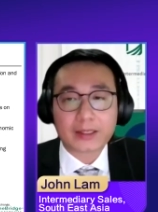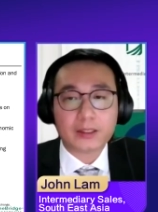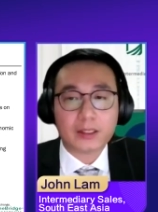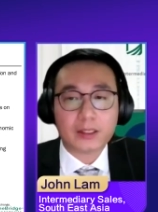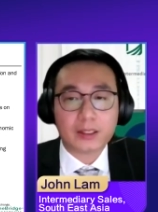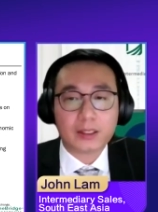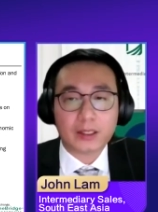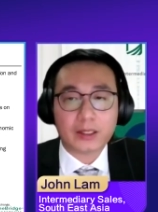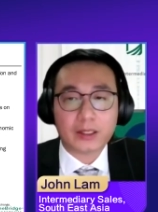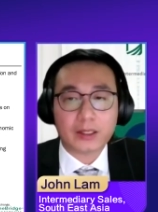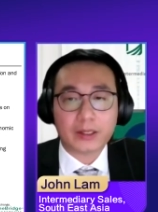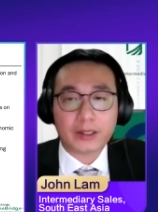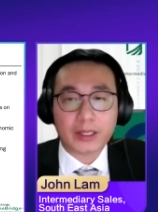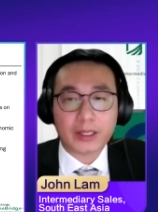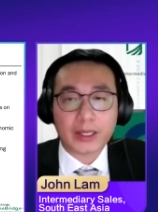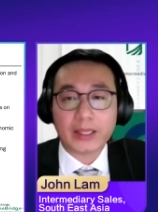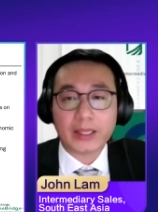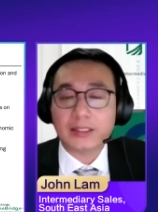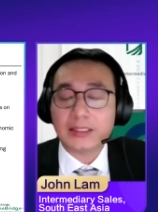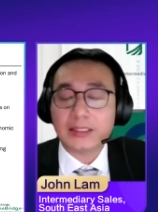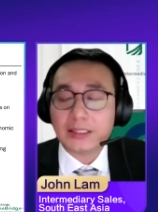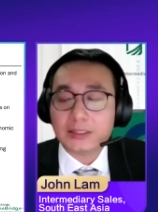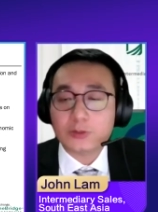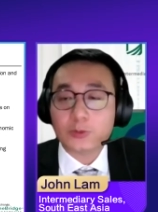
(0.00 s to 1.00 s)

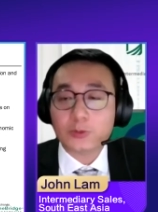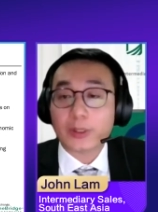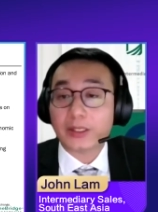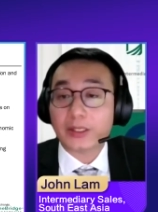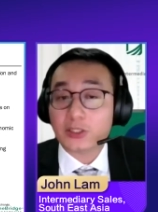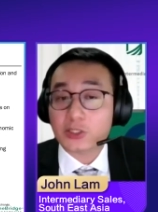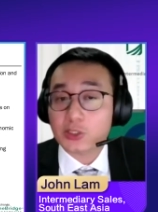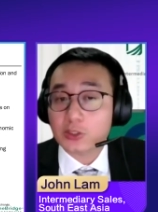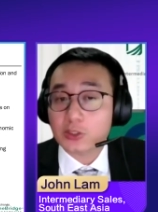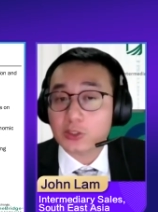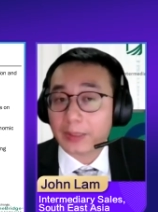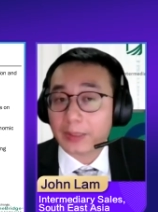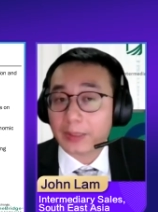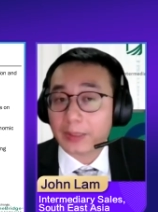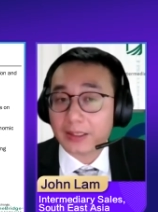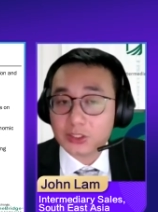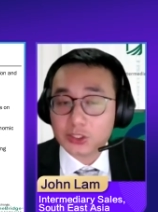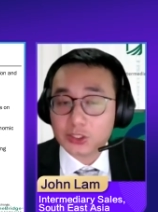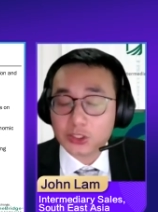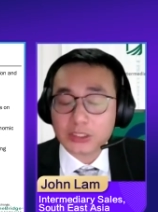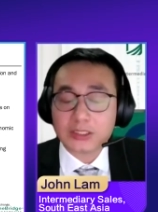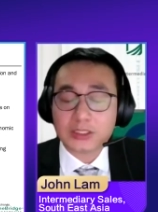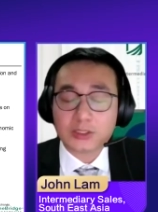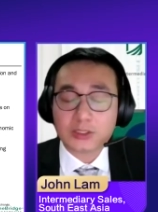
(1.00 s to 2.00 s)
and lead to additional balance
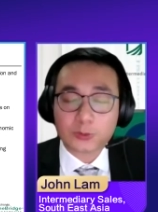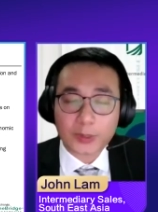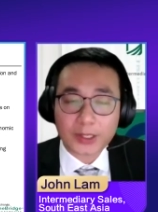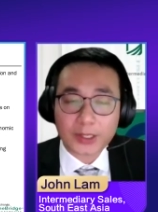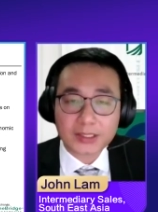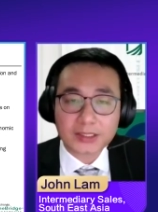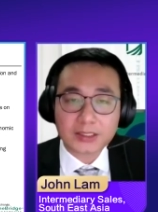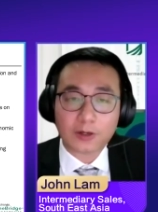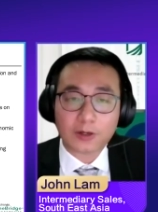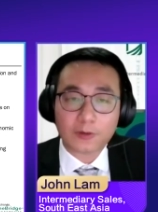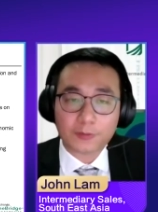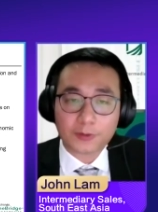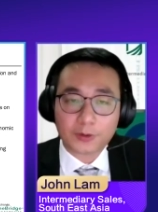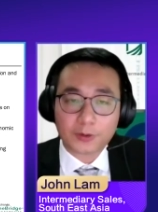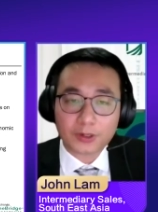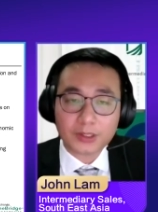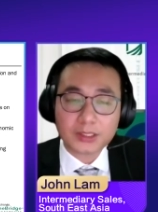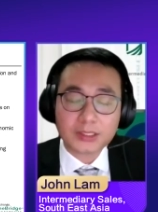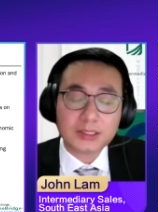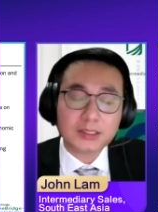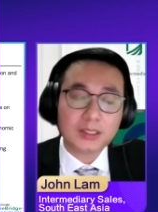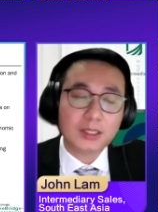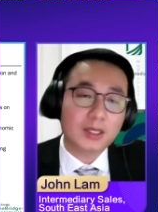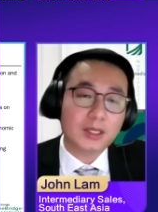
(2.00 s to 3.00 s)
sheet stress, of course.